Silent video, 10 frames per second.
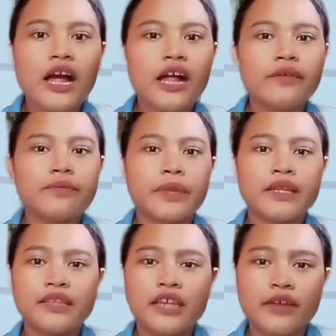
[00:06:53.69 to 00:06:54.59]

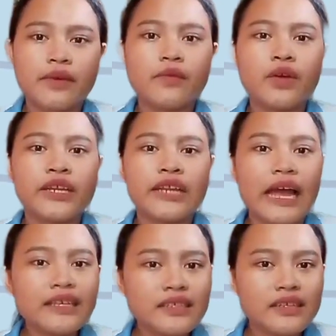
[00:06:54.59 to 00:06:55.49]
helping them avoid
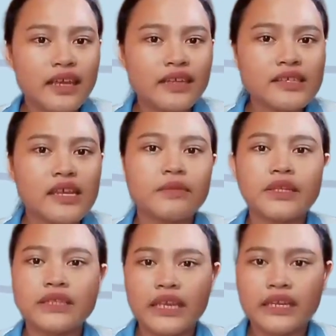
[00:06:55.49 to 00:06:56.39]
accidents and
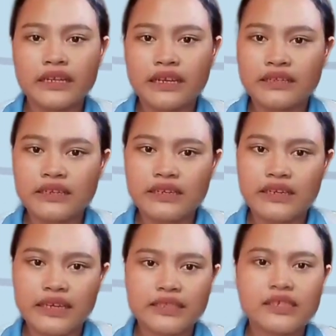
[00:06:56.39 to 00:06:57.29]
maintain
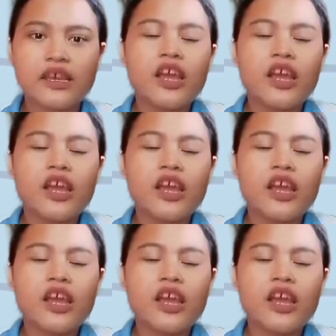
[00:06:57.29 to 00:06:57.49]
cleanliness.